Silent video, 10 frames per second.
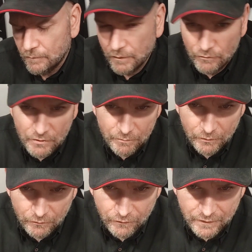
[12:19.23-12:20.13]
The most
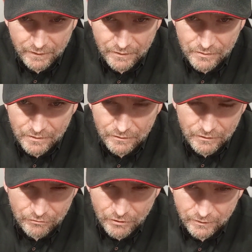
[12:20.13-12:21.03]
important thing is that
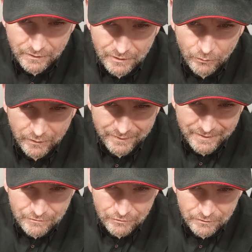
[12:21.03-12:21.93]
you've got it quite
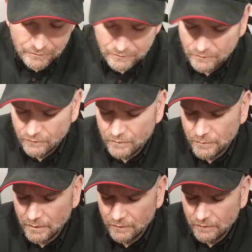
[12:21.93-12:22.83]
even on the
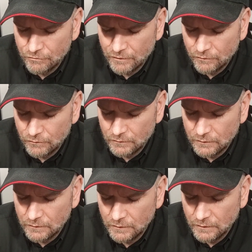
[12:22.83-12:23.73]
middle of the ferrule,
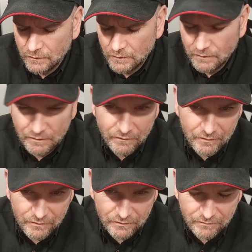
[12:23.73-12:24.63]
and
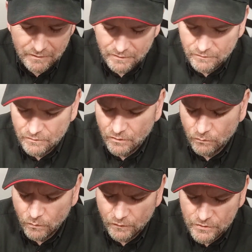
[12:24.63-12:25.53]
there's, you know,
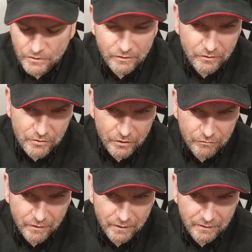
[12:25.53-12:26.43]
not one side's
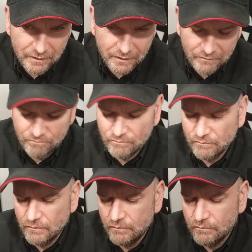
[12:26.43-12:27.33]
overhanging
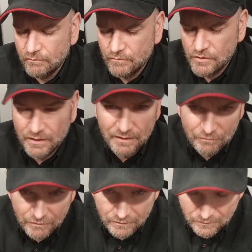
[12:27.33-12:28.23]

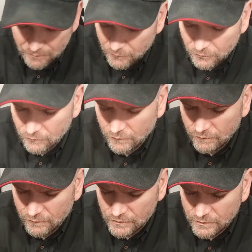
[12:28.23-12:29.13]
significantly more than
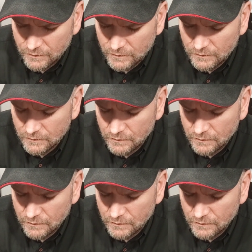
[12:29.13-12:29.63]
the other side.